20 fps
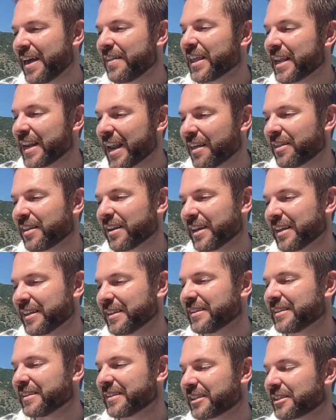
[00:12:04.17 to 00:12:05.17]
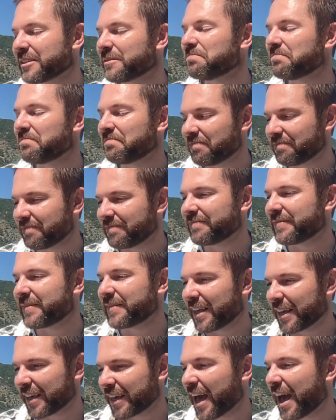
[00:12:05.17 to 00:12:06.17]
The Netherlands,
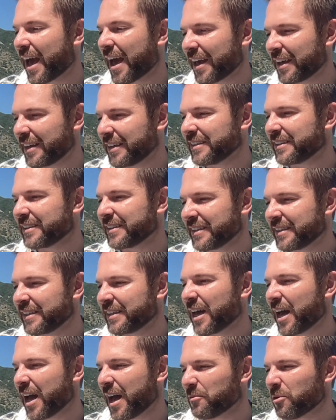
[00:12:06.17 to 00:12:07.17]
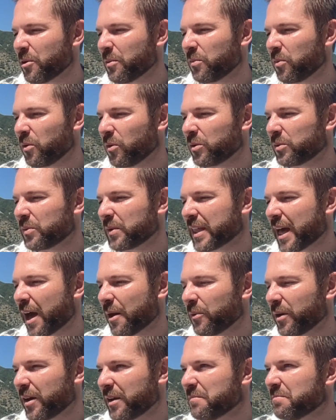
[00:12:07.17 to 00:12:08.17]
okay, I'm on board with that
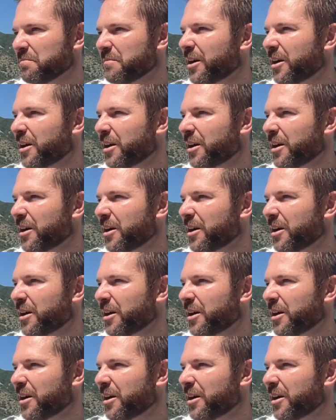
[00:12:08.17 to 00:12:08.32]
one.